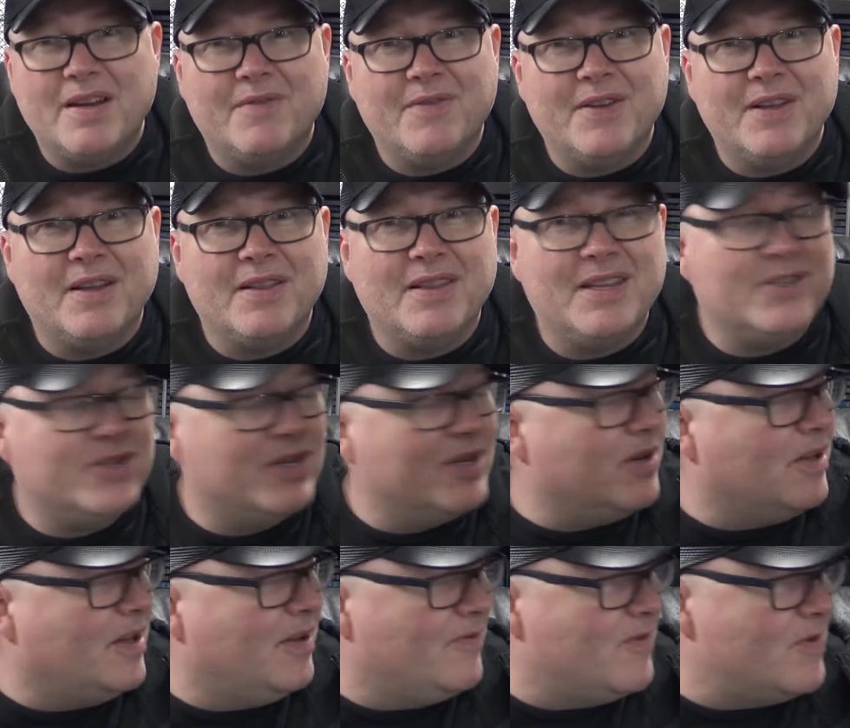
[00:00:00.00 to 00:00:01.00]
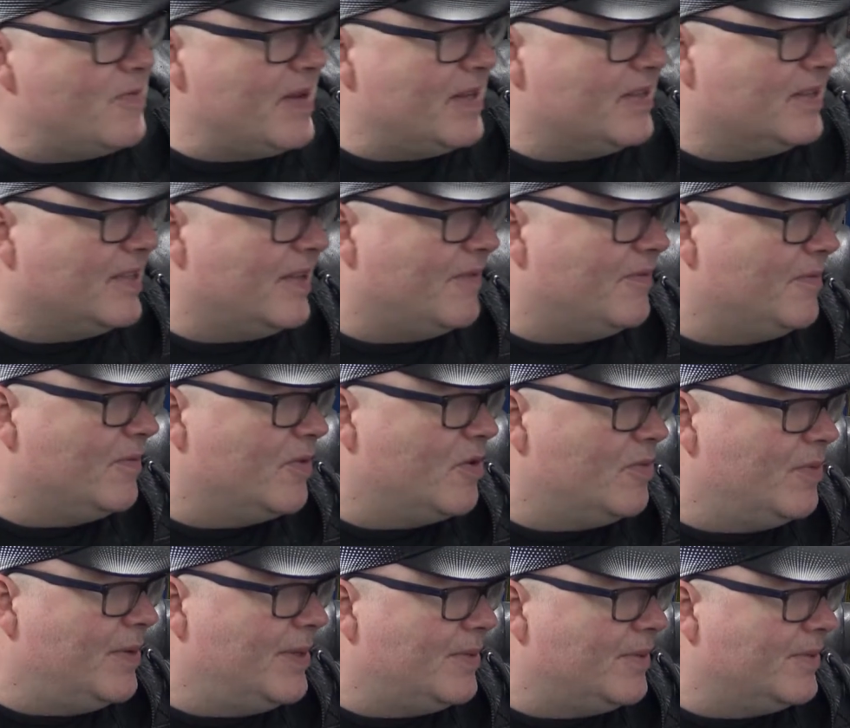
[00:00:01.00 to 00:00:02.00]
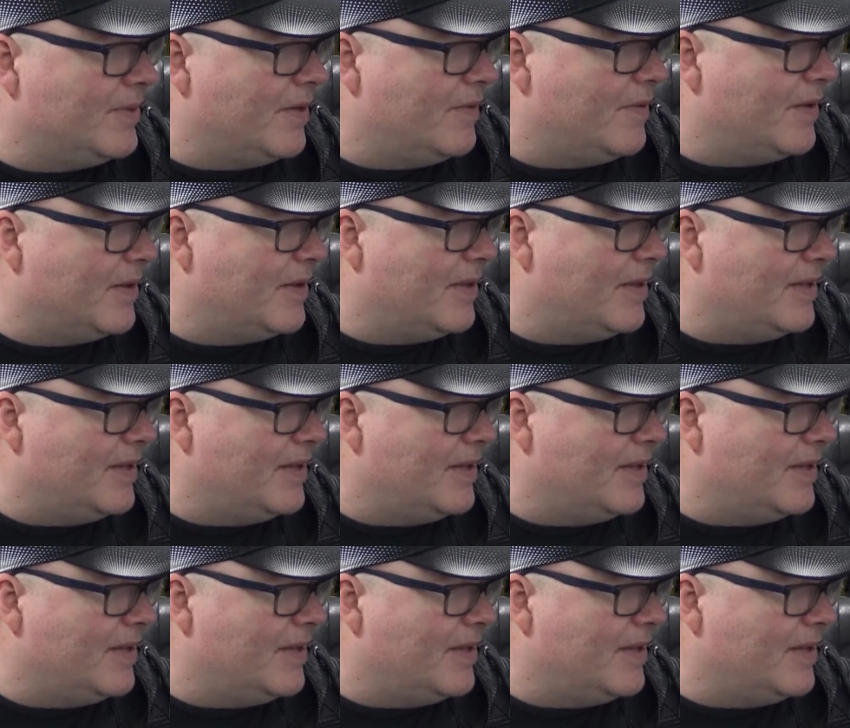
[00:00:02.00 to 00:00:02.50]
I think I literally got that for about £7 or something,